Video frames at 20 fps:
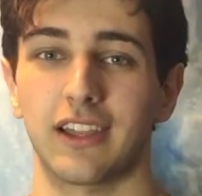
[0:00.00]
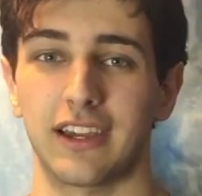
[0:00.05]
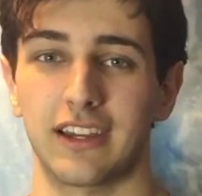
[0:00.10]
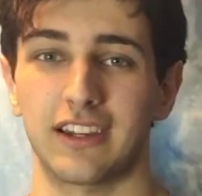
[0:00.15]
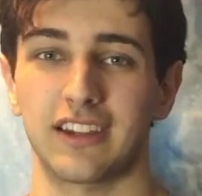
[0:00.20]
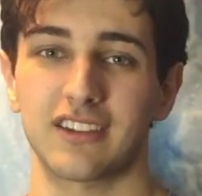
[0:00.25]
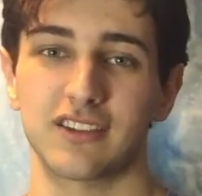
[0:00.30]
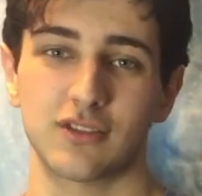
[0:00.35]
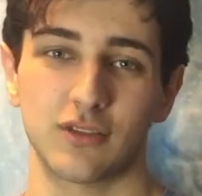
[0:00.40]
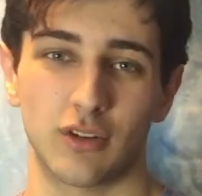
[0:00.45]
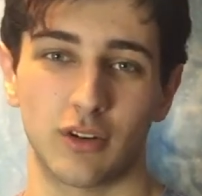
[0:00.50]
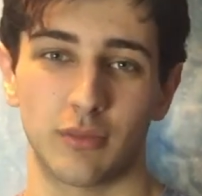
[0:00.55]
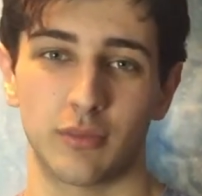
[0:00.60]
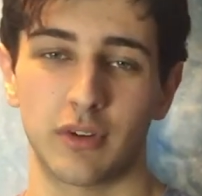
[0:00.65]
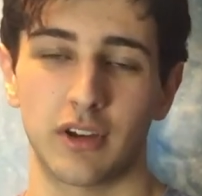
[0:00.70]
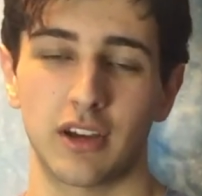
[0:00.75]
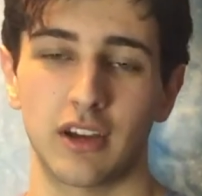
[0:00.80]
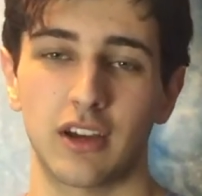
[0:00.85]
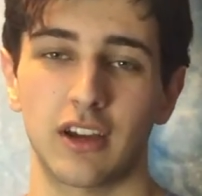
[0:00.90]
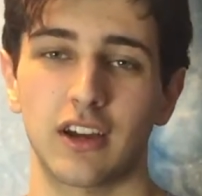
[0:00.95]
Lightning Storm.
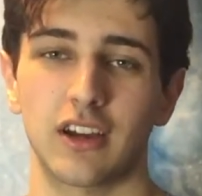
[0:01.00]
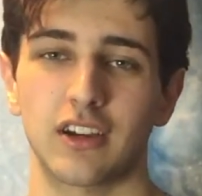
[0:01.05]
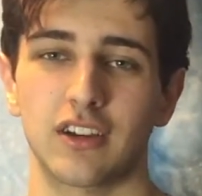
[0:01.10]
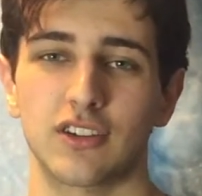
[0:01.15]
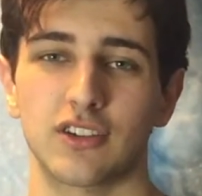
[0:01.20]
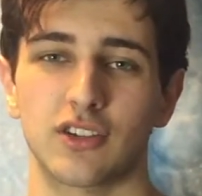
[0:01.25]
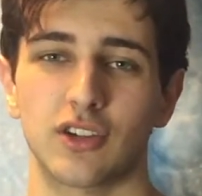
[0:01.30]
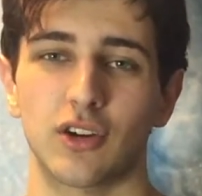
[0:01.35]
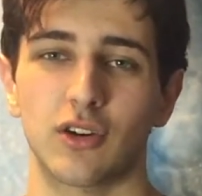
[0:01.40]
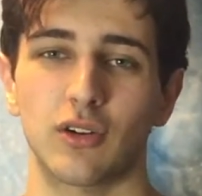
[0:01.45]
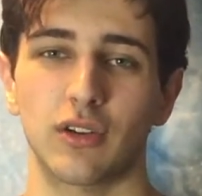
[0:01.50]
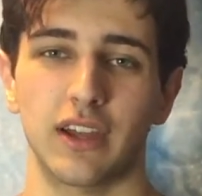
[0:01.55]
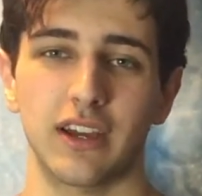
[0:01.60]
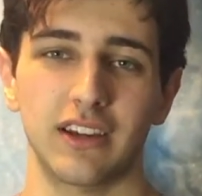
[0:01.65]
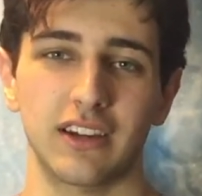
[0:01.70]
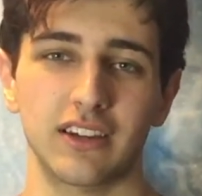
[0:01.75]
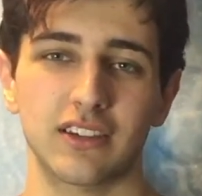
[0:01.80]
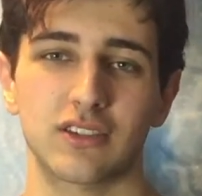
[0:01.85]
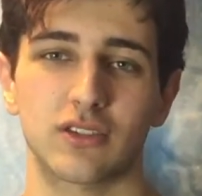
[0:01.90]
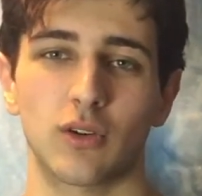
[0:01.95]
So
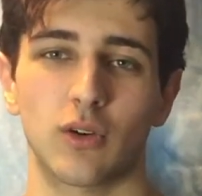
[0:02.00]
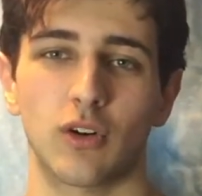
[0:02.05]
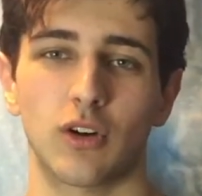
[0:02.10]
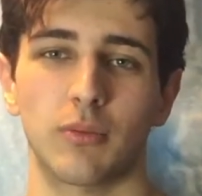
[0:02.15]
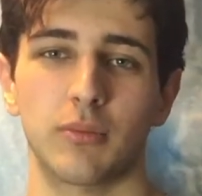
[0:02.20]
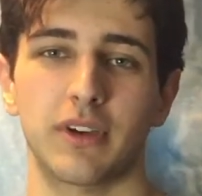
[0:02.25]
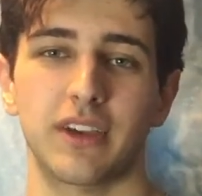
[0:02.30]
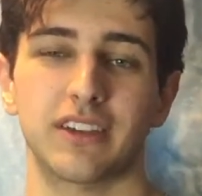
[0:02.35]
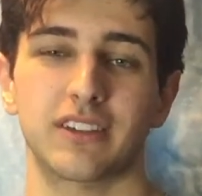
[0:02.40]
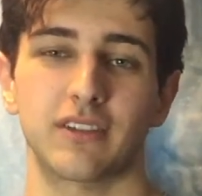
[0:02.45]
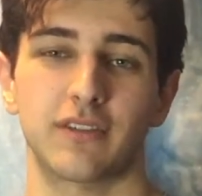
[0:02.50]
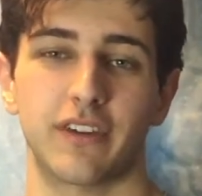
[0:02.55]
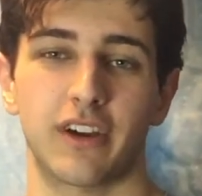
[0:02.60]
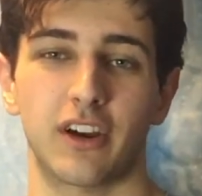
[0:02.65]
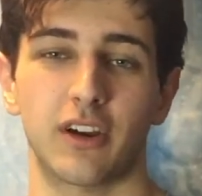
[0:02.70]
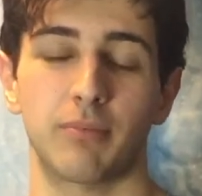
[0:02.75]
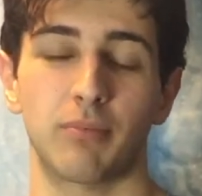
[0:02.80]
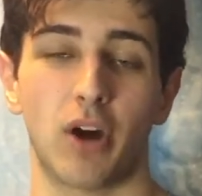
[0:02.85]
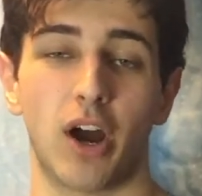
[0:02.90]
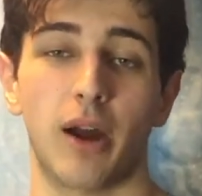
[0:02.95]
Lightning Storm is a
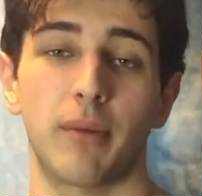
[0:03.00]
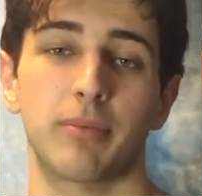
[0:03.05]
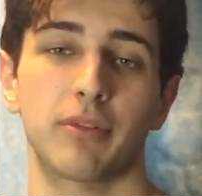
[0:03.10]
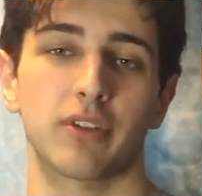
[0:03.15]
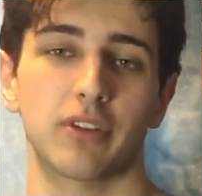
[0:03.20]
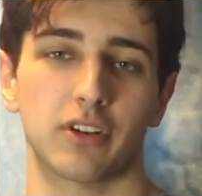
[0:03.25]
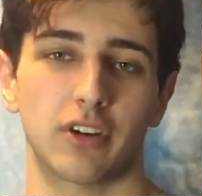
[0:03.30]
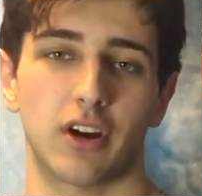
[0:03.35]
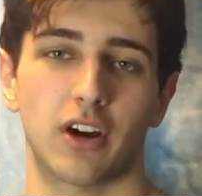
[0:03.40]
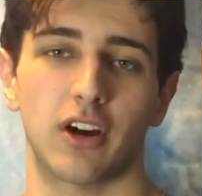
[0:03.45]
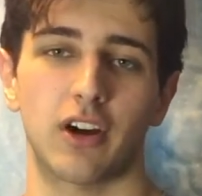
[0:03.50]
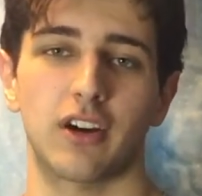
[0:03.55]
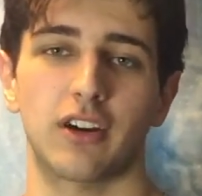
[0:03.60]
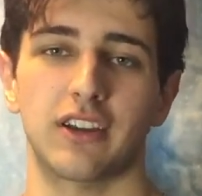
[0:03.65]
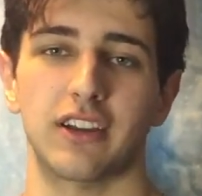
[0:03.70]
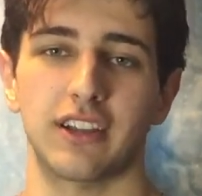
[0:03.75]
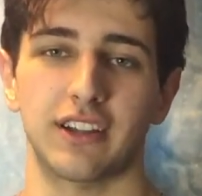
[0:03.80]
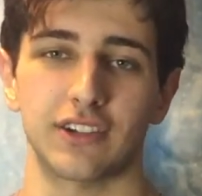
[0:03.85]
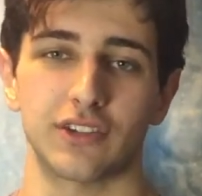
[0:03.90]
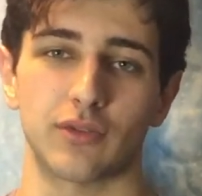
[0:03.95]
very popular
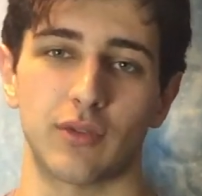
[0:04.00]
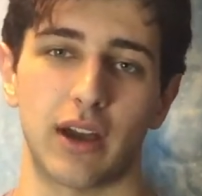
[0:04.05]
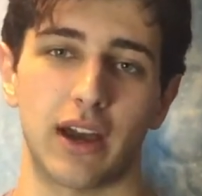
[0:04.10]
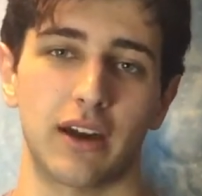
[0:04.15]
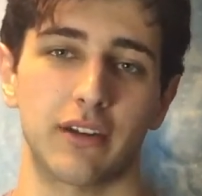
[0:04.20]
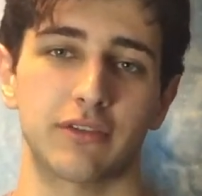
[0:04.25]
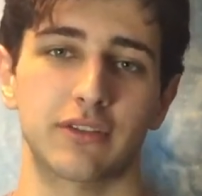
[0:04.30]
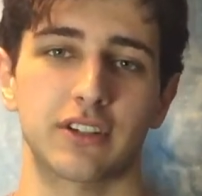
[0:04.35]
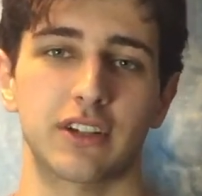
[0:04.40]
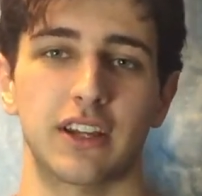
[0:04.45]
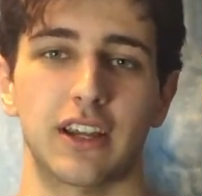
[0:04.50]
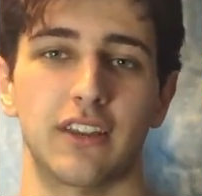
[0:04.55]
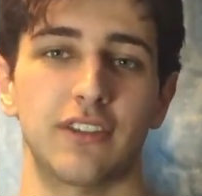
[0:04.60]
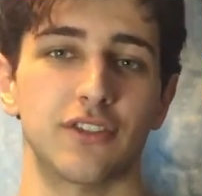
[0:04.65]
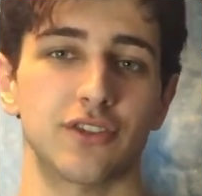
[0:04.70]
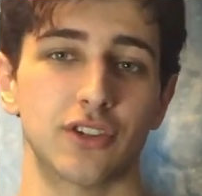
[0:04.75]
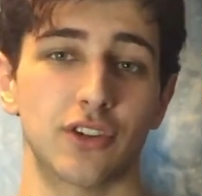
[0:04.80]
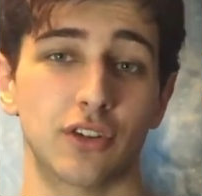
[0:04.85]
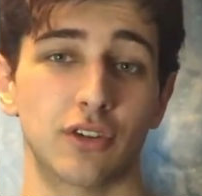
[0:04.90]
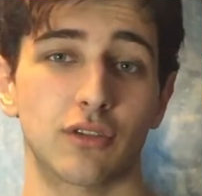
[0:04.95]
card in draft, and
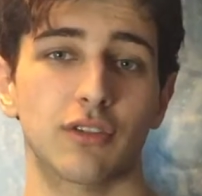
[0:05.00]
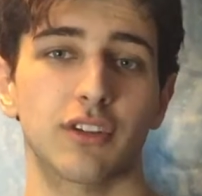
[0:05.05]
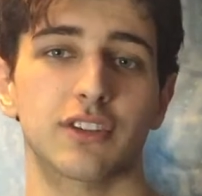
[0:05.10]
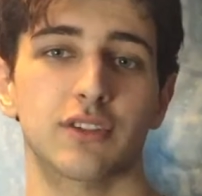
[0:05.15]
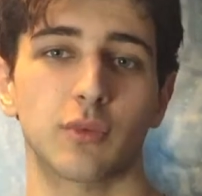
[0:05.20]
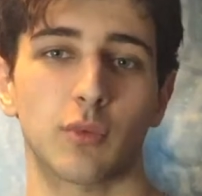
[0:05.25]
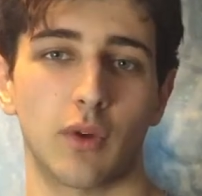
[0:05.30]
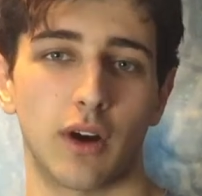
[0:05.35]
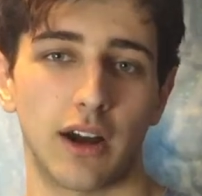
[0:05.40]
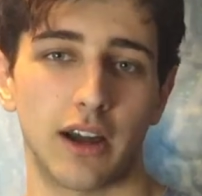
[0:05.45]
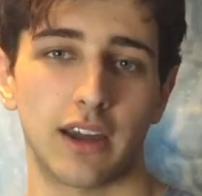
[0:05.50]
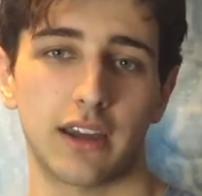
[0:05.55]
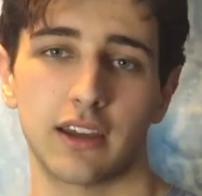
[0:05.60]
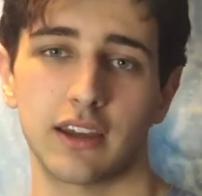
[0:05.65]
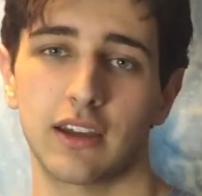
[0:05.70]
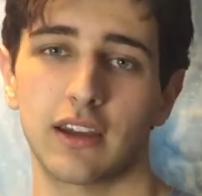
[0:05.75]
there's a good reason why.